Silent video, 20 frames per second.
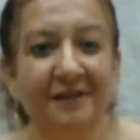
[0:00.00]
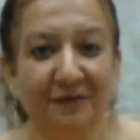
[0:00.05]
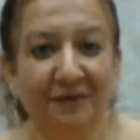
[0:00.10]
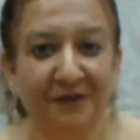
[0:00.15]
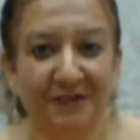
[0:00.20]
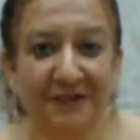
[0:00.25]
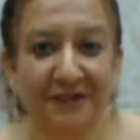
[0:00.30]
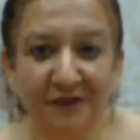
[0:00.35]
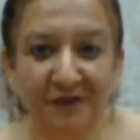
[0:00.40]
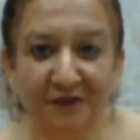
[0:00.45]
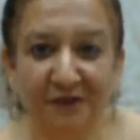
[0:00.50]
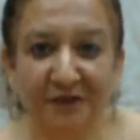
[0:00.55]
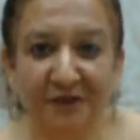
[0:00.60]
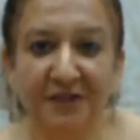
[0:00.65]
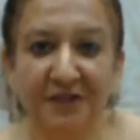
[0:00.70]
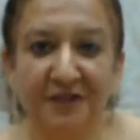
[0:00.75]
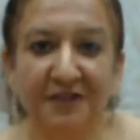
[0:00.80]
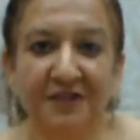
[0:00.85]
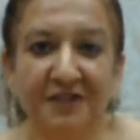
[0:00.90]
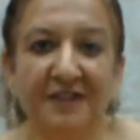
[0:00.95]
Once you
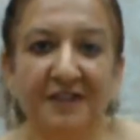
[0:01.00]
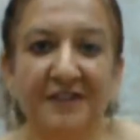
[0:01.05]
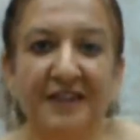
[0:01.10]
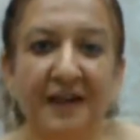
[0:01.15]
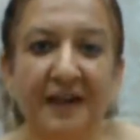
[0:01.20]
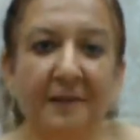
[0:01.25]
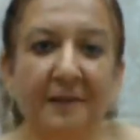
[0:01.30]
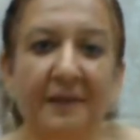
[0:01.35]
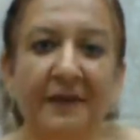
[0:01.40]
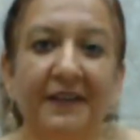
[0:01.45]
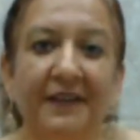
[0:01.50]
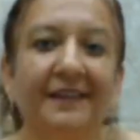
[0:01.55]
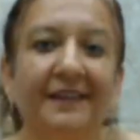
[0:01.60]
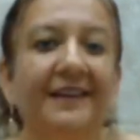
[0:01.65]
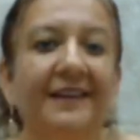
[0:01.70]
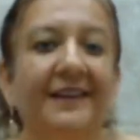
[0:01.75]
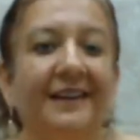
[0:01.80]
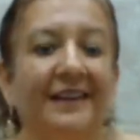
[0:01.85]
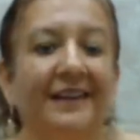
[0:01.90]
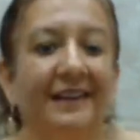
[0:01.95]
finish the tapping,
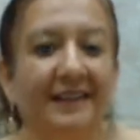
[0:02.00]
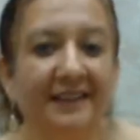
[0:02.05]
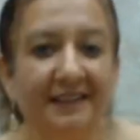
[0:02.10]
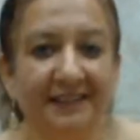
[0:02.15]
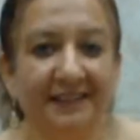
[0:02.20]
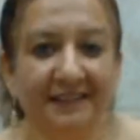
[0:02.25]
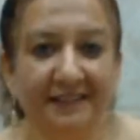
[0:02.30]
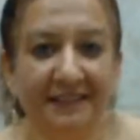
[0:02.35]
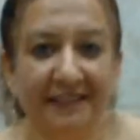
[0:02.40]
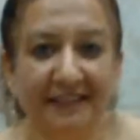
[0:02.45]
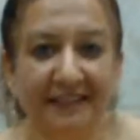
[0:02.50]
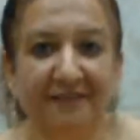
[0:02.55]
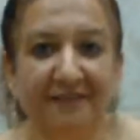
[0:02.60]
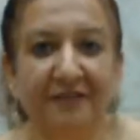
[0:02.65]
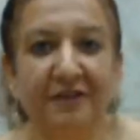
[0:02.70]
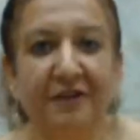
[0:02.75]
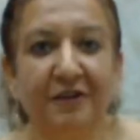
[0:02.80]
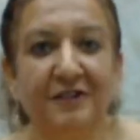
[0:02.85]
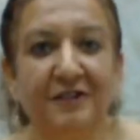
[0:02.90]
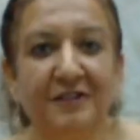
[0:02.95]
give
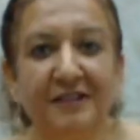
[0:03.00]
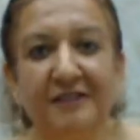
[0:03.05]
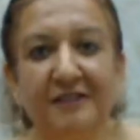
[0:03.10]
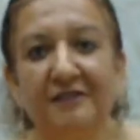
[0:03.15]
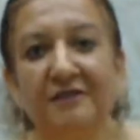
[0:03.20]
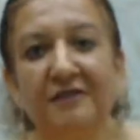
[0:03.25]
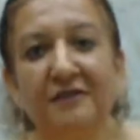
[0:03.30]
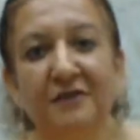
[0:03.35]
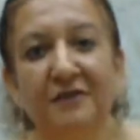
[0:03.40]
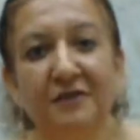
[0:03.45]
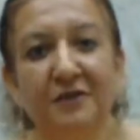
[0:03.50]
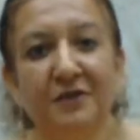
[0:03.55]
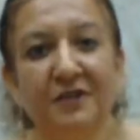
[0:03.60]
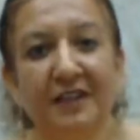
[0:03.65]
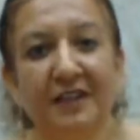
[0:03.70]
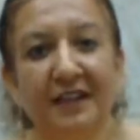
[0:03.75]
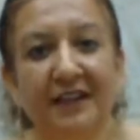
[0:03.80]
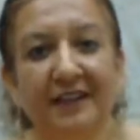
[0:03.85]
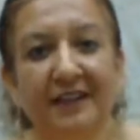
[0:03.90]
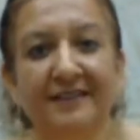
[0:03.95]
yourself a few
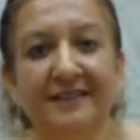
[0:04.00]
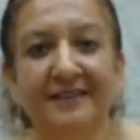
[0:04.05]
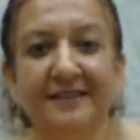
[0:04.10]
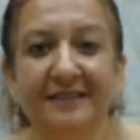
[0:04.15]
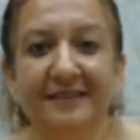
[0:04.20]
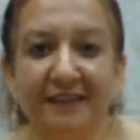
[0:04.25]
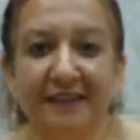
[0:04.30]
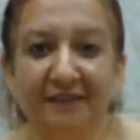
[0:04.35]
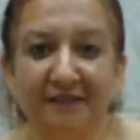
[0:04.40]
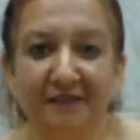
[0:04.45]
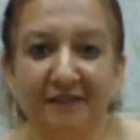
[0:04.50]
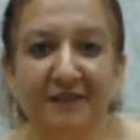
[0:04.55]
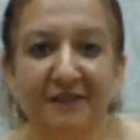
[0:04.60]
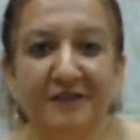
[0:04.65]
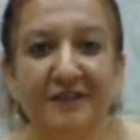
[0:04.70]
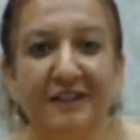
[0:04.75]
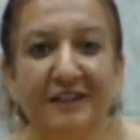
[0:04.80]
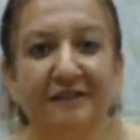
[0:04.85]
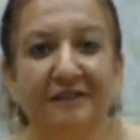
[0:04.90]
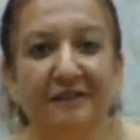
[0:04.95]
seconds, give
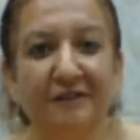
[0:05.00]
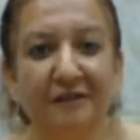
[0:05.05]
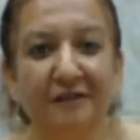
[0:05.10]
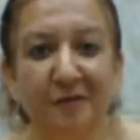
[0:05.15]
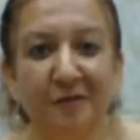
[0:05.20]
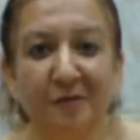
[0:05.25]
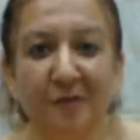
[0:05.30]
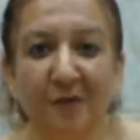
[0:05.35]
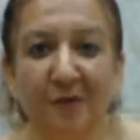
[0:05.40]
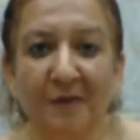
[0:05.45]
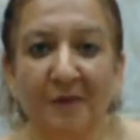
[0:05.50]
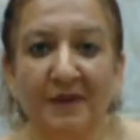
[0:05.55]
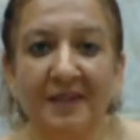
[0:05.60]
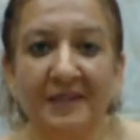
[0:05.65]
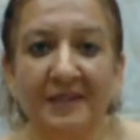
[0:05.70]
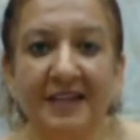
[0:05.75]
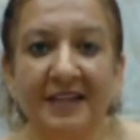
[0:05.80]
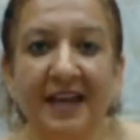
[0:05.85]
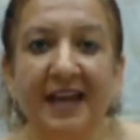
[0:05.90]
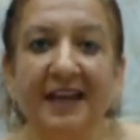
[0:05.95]
yourself a few
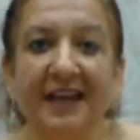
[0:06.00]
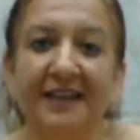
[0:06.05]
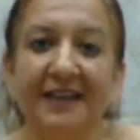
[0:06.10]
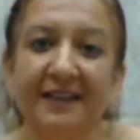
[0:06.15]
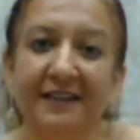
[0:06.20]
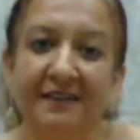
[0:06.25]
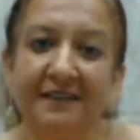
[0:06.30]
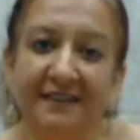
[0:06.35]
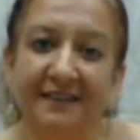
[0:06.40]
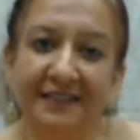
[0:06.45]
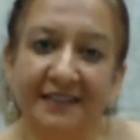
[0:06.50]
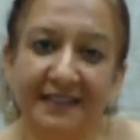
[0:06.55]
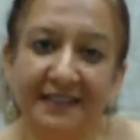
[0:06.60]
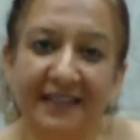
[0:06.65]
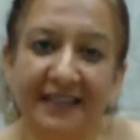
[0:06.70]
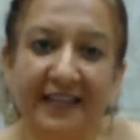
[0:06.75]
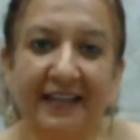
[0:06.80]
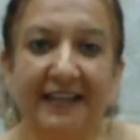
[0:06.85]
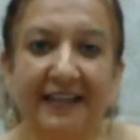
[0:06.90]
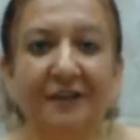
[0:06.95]
moments, and
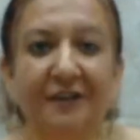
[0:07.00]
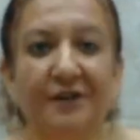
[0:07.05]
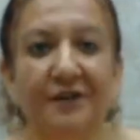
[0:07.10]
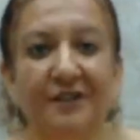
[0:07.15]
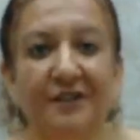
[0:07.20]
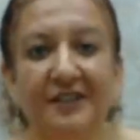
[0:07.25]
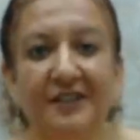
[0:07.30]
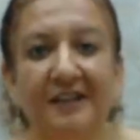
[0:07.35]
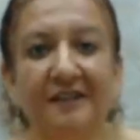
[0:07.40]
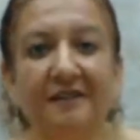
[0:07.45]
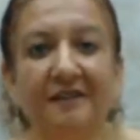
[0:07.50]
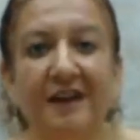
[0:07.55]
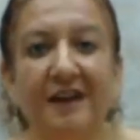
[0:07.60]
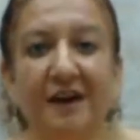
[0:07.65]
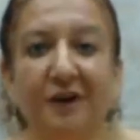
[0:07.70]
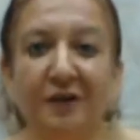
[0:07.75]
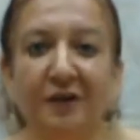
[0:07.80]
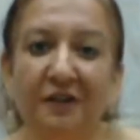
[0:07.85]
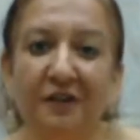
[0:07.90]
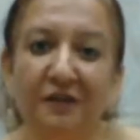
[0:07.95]
scale yourself.
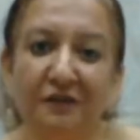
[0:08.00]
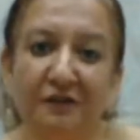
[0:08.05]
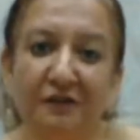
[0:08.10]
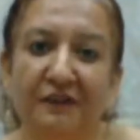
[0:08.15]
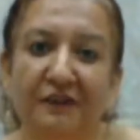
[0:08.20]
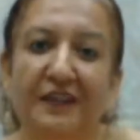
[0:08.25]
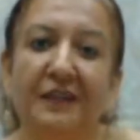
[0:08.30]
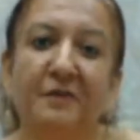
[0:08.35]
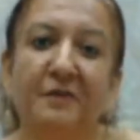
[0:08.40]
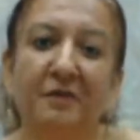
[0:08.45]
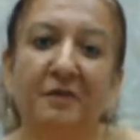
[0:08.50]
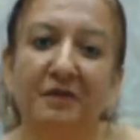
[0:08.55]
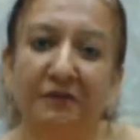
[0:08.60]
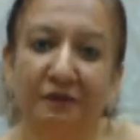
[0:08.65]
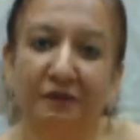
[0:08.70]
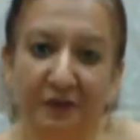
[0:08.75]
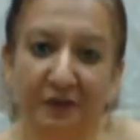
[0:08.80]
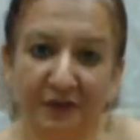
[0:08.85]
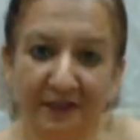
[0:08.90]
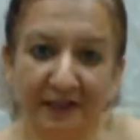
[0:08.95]
How did you feel
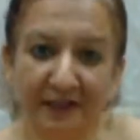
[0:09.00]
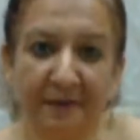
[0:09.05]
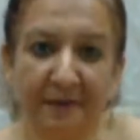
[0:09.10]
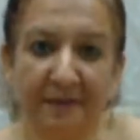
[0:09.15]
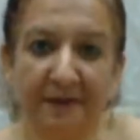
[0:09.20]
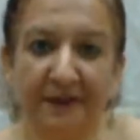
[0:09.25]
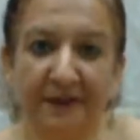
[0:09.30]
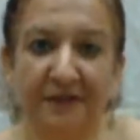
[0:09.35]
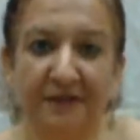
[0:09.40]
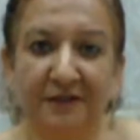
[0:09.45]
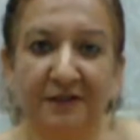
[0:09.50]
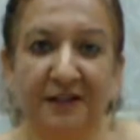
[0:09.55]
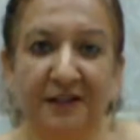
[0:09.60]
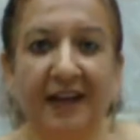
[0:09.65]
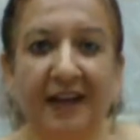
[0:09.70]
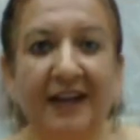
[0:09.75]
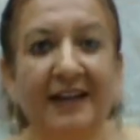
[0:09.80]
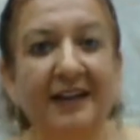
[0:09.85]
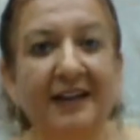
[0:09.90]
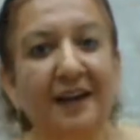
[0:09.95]
before the tapping,
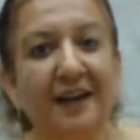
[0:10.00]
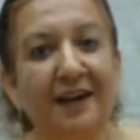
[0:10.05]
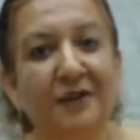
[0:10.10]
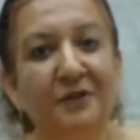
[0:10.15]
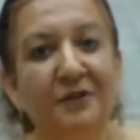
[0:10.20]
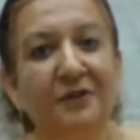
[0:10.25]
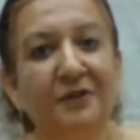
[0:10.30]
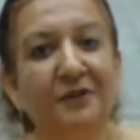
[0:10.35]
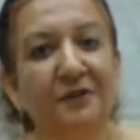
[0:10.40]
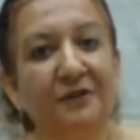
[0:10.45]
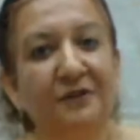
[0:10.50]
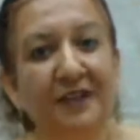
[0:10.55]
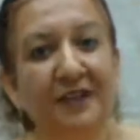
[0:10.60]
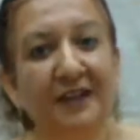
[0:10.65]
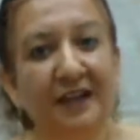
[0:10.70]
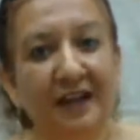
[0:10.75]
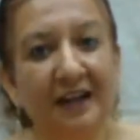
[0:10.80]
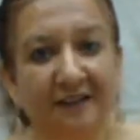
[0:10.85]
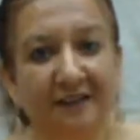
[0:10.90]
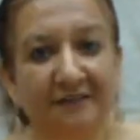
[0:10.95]
and how did you
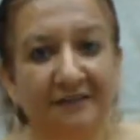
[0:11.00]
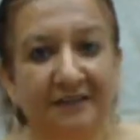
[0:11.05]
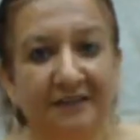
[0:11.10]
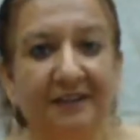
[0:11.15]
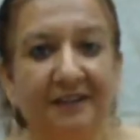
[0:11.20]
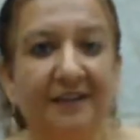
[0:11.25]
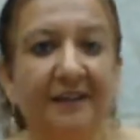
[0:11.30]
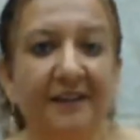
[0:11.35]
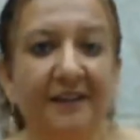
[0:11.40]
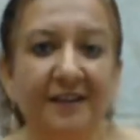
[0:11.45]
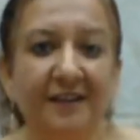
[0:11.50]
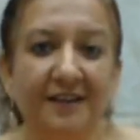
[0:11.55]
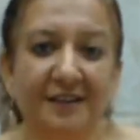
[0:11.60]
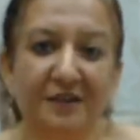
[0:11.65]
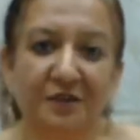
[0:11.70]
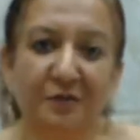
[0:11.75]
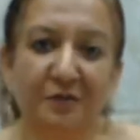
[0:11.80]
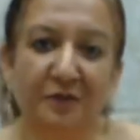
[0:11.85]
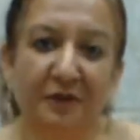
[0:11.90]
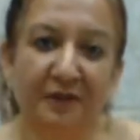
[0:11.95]
feel after?
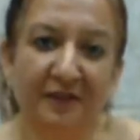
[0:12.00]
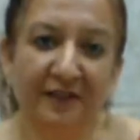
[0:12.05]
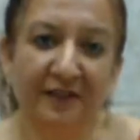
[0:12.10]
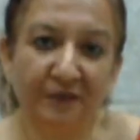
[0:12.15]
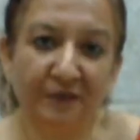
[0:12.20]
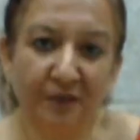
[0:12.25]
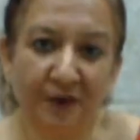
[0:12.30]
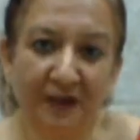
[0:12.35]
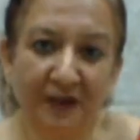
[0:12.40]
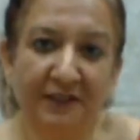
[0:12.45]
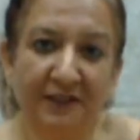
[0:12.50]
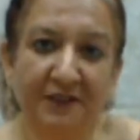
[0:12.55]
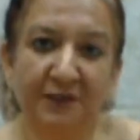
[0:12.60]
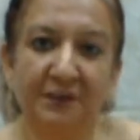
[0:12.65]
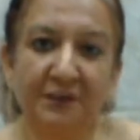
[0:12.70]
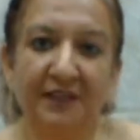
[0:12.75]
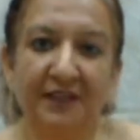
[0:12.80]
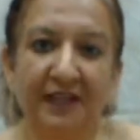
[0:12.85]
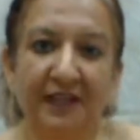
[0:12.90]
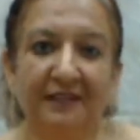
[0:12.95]
So, between 1
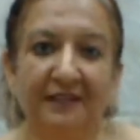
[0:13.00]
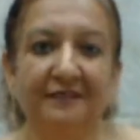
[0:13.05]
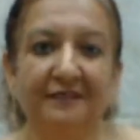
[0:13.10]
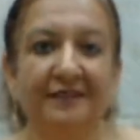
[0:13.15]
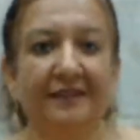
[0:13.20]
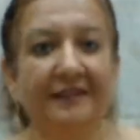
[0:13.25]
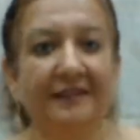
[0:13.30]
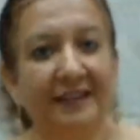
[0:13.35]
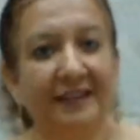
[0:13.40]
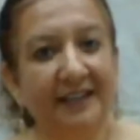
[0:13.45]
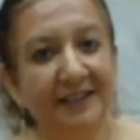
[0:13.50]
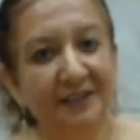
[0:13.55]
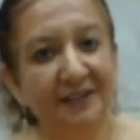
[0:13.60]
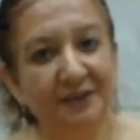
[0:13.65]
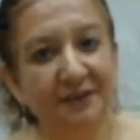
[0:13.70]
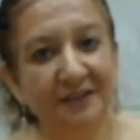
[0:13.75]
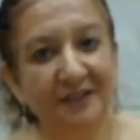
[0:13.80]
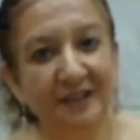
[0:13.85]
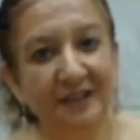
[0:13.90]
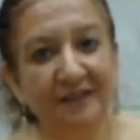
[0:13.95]
to 10, rate
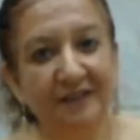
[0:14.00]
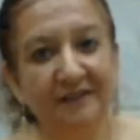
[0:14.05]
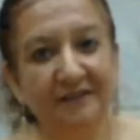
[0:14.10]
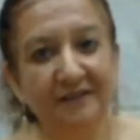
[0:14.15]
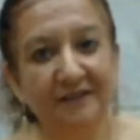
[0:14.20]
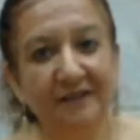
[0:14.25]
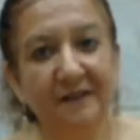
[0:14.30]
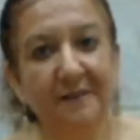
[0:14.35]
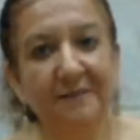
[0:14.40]
yourself.